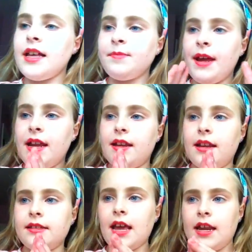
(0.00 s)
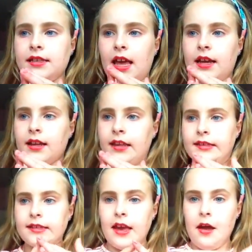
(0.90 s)
has been 10
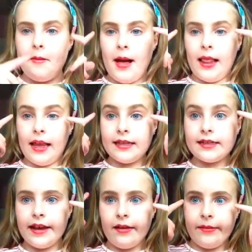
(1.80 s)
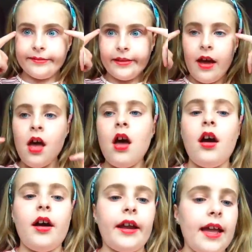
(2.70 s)
seconds, so let's get on.
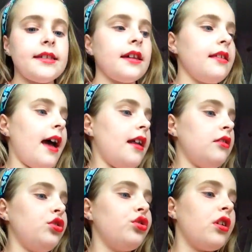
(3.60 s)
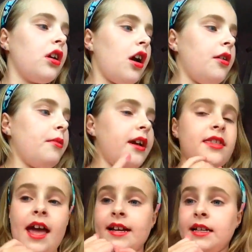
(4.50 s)
Okay, so then you're going to go
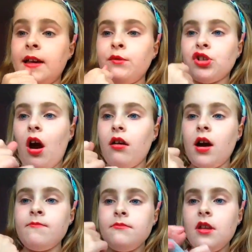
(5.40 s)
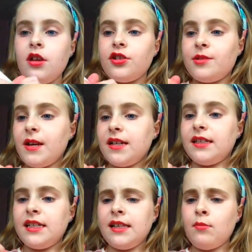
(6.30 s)
with a clear mascara, just because
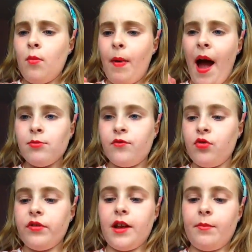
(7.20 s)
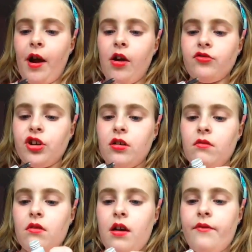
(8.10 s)
this is more powerful than a brow
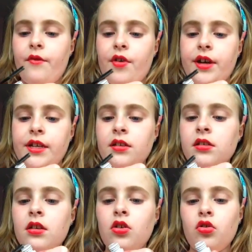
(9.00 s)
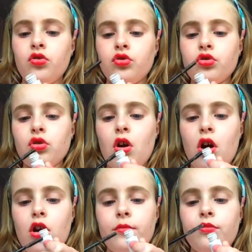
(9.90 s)
gel, I find.
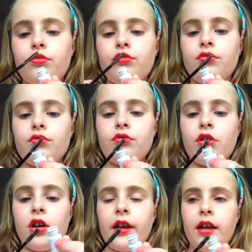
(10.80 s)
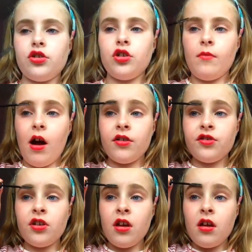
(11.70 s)
So don't get too much,